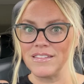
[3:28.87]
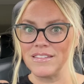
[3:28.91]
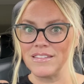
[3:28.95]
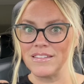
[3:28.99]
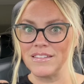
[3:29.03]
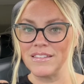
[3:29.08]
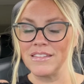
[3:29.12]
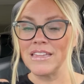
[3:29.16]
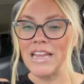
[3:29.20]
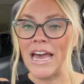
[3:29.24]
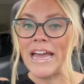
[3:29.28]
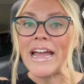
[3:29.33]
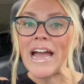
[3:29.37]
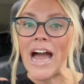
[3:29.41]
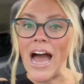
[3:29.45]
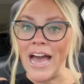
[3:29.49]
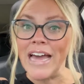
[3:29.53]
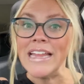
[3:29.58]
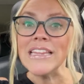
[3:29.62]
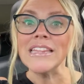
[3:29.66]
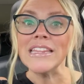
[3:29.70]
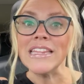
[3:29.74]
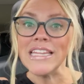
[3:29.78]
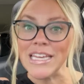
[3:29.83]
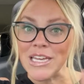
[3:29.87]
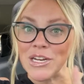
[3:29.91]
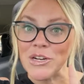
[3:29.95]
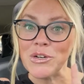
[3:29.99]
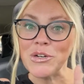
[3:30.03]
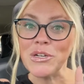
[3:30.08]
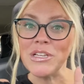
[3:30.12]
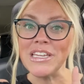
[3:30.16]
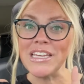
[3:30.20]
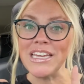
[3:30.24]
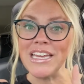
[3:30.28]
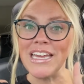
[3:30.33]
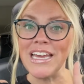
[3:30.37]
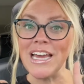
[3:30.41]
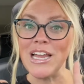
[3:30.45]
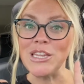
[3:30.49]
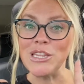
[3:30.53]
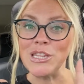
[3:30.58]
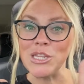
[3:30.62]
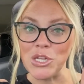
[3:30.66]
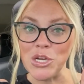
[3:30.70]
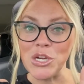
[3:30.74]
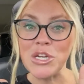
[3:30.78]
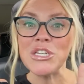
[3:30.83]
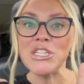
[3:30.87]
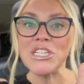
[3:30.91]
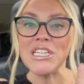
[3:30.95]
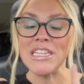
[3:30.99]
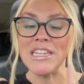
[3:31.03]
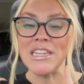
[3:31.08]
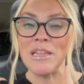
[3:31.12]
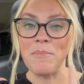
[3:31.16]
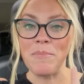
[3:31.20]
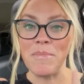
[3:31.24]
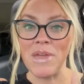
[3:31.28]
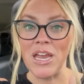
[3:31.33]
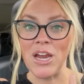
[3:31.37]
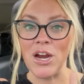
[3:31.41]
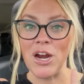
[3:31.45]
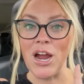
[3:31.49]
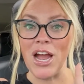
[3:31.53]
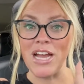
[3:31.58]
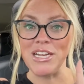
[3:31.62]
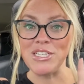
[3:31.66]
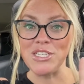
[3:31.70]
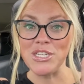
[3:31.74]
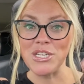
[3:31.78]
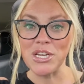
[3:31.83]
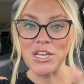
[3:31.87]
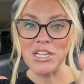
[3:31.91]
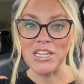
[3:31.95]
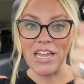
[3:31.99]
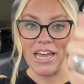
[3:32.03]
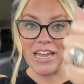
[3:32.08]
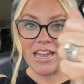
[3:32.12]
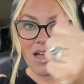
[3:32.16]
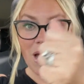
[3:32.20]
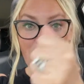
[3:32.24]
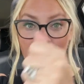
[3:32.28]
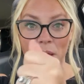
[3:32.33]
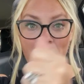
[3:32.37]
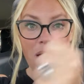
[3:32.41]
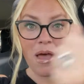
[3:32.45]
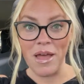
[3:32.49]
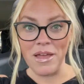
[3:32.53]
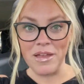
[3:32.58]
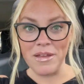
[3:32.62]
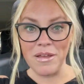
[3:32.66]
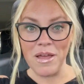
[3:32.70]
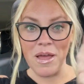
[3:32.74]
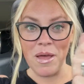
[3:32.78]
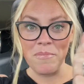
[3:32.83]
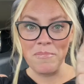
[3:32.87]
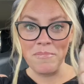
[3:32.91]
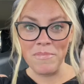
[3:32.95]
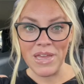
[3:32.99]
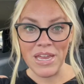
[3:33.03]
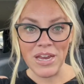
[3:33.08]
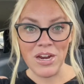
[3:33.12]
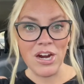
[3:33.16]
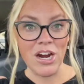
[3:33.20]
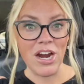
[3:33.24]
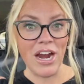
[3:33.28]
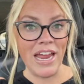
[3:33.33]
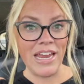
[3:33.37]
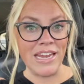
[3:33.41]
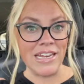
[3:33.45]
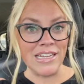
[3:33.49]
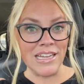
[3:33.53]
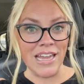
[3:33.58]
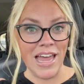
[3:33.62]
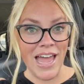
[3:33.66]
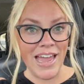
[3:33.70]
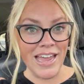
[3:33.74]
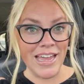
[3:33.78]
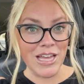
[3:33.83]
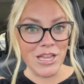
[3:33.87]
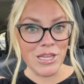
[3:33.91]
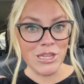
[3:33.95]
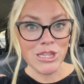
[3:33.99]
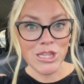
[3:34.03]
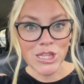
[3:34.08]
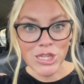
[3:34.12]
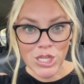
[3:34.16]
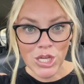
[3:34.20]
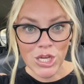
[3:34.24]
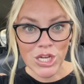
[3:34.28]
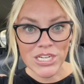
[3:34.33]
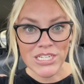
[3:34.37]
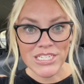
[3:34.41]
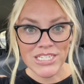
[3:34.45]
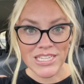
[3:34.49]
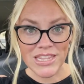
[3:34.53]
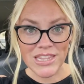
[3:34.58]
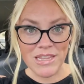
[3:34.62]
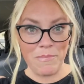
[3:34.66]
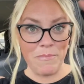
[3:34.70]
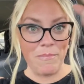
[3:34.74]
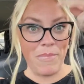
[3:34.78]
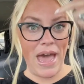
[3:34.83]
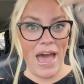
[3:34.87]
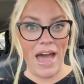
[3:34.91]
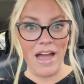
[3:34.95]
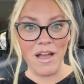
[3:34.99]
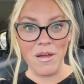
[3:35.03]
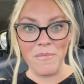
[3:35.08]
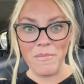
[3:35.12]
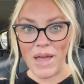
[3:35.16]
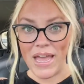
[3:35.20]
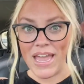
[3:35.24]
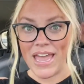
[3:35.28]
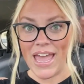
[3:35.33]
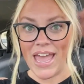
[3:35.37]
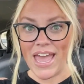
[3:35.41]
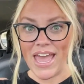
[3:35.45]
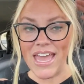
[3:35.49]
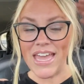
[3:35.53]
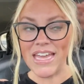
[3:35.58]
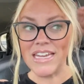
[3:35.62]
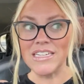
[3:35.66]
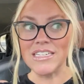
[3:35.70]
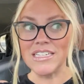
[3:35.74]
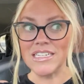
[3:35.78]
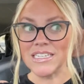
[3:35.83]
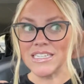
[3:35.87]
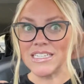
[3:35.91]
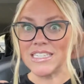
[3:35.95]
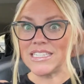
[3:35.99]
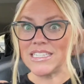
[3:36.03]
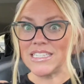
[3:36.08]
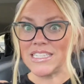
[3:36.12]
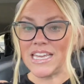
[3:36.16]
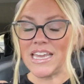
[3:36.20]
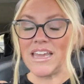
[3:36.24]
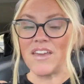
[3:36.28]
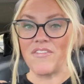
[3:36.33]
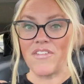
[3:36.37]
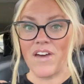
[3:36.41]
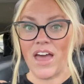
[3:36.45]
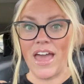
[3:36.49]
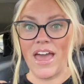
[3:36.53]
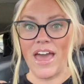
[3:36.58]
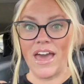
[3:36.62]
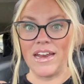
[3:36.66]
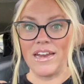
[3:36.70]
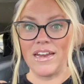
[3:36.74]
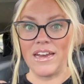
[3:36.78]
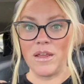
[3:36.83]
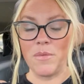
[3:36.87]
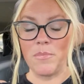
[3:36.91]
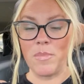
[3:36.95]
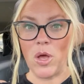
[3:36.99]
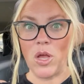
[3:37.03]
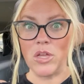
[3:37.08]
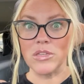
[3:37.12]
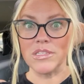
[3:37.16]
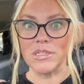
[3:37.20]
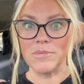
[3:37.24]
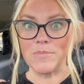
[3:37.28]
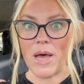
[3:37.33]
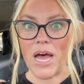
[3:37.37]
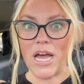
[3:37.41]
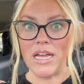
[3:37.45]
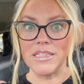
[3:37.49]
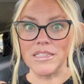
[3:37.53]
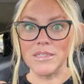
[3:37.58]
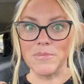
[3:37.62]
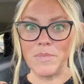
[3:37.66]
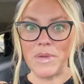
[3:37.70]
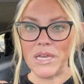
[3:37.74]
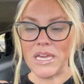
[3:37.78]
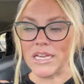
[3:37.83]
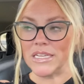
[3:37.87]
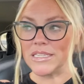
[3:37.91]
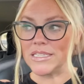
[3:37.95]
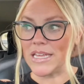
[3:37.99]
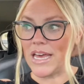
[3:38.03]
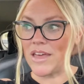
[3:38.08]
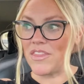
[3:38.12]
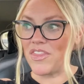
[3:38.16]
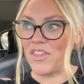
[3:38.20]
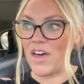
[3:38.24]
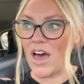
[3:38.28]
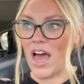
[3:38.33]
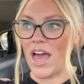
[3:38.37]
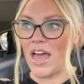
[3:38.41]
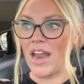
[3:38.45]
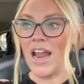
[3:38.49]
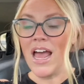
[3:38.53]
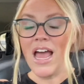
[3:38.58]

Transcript: like, I literally looked in the mirror. I took like a mirror and like looked in the back of my head to see if I had any bald spots, because I thought,